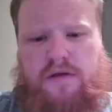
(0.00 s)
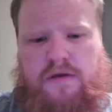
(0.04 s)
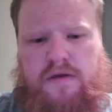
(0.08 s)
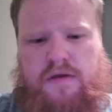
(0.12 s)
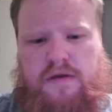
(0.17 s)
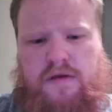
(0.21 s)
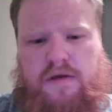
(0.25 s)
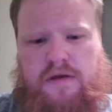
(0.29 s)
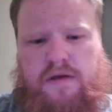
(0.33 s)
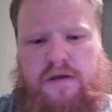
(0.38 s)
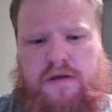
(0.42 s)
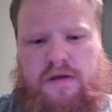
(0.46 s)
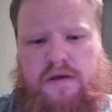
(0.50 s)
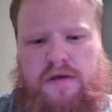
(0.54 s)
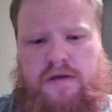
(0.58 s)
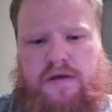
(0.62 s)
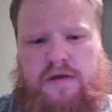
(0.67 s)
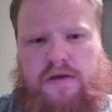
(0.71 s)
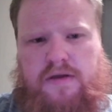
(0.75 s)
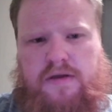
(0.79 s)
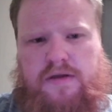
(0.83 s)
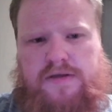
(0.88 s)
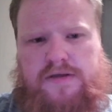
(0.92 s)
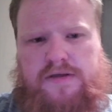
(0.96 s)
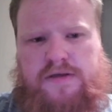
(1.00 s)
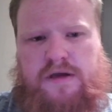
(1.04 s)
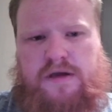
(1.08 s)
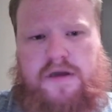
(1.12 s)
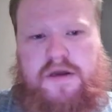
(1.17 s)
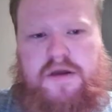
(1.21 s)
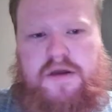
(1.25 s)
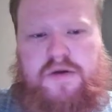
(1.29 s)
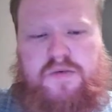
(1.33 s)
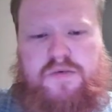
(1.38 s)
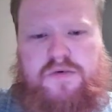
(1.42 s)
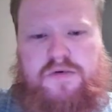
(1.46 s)
And
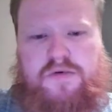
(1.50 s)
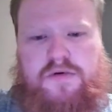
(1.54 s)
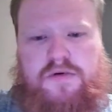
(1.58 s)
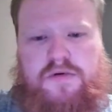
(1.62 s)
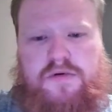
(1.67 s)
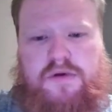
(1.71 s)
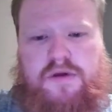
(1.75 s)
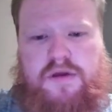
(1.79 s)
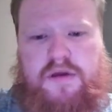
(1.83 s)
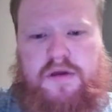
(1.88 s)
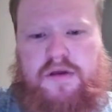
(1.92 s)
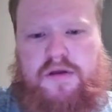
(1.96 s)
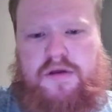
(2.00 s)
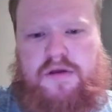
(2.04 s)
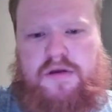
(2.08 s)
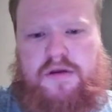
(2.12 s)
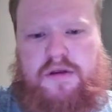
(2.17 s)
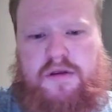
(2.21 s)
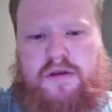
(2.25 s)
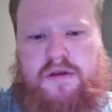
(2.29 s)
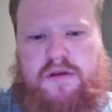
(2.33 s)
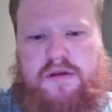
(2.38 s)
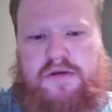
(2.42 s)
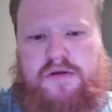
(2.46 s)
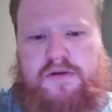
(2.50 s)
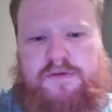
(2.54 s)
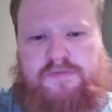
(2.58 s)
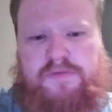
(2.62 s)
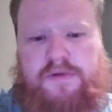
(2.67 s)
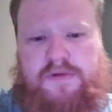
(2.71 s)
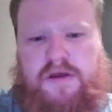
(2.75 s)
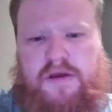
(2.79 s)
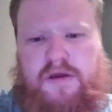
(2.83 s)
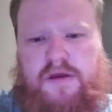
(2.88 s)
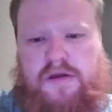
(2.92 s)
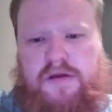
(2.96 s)
I will go ahead and
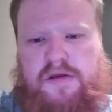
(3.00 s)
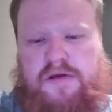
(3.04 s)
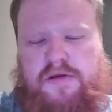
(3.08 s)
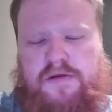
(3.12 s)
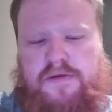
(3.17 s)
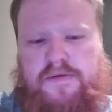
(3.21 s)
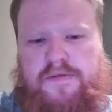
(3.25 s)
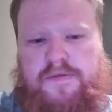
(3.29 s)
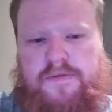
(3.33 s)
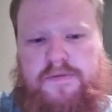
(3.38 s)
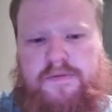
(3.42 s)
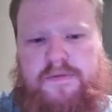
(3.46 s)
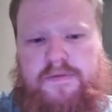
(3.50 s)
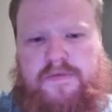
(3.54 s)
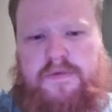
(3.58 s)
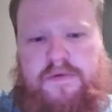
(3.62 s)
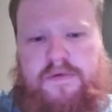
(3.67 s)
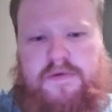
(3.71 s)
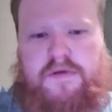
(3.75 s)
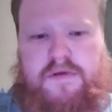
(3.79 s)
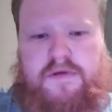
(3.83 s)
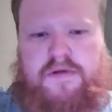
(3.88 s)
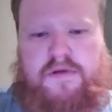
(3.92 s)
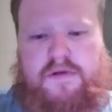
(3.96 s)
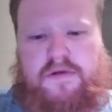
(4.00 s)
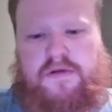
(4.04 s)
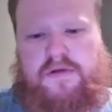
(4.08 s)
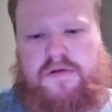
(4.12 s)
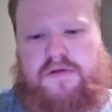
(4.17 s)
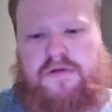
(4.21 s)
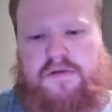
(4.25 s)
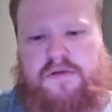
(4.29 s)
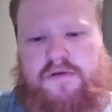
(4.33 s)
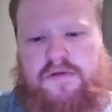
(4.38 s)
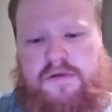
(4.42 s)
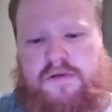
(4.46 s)
play.
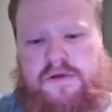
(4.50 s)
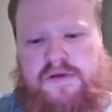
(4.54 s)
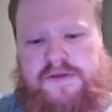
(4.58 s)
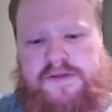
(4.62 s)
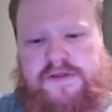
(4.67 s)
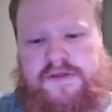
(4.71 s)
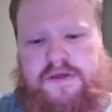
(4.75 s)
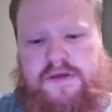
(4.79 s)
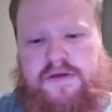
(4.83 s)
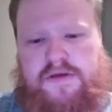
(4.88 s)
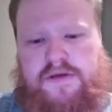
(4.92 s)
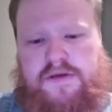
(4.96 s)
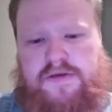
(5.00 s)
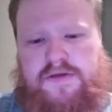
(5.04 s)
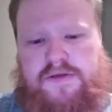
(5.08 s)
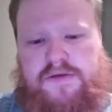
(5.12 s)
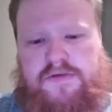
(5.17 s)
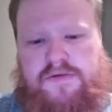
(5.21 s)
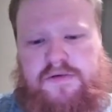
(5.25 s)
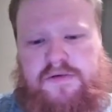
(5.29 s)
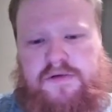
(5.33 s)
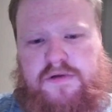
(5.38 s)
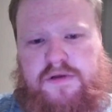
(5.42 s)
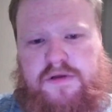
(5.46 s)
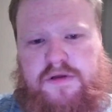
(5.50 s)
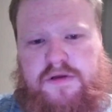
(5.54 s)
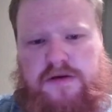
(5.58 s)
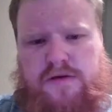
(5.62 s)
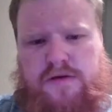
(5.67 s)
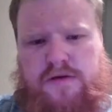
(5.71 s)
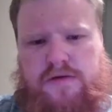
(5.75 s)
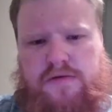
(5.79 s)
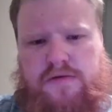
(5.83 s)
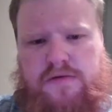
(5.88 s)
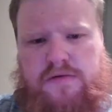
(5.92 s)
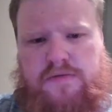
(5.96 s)
Let's get into the
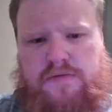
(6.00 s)
London.